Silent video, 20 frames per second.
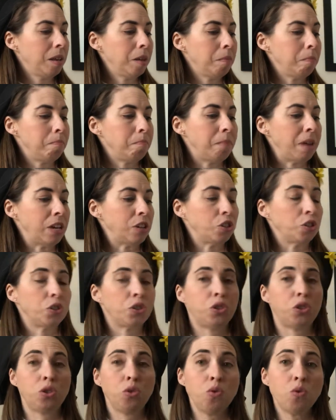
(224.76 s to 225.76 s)
Measured
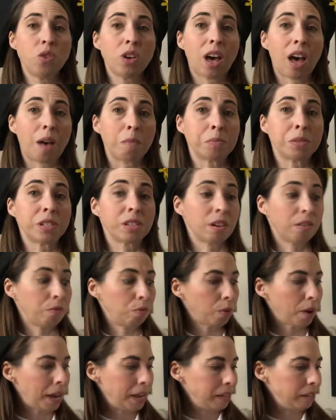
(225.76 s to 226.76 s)
2 cups of
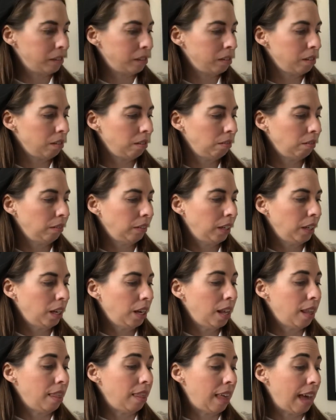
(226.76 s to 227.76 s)
rice.
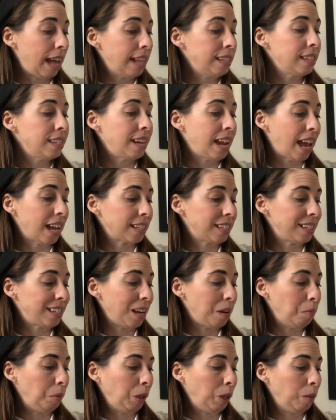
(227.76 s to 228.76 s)
That's next, said
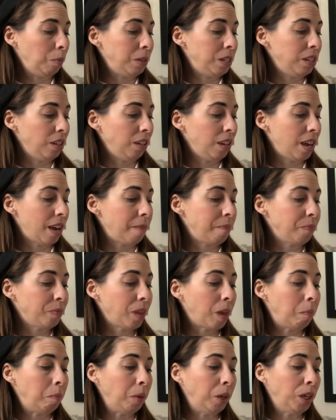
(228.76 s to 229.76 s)
Amelia Bedelia.
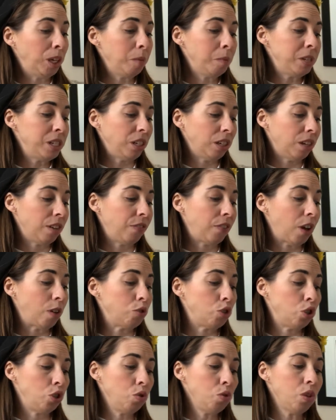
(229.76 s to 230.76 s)
Amelia Bedelia
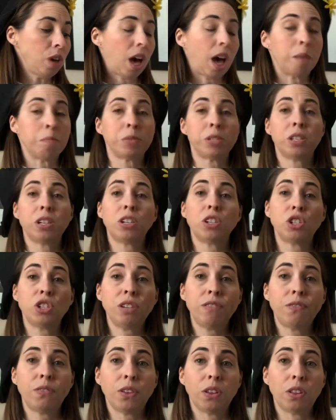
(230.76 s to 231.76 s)
found 2 cups. She
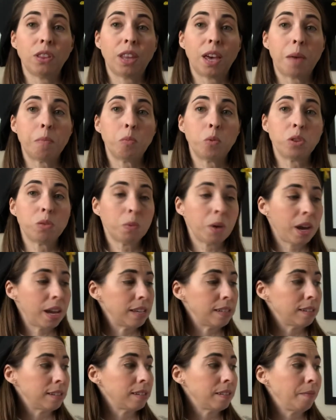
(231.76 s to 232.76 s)
filled them with
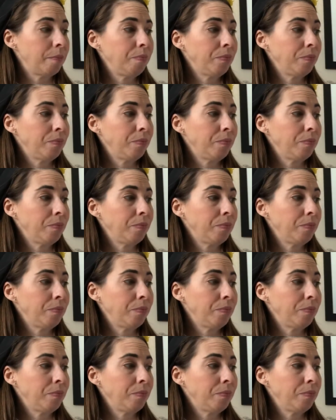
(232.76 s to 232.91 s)
rice.